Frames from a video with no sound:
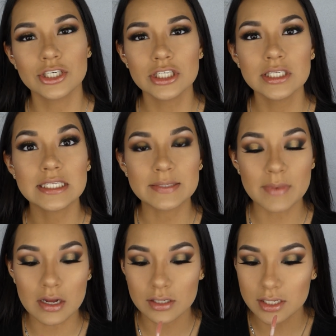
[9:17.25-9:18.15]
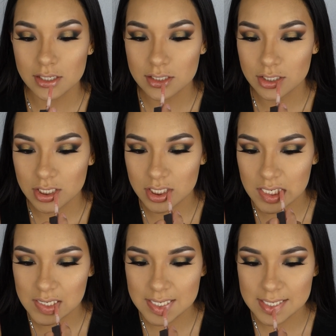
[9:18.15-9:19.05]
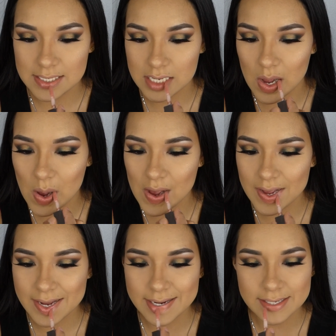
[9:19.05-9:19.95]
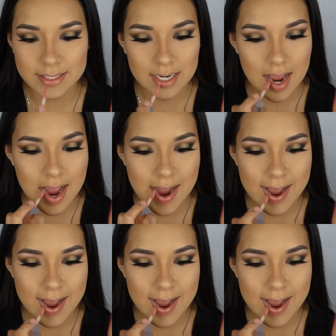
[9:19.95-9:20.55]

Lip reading: It's just the smell. Like, it's so good.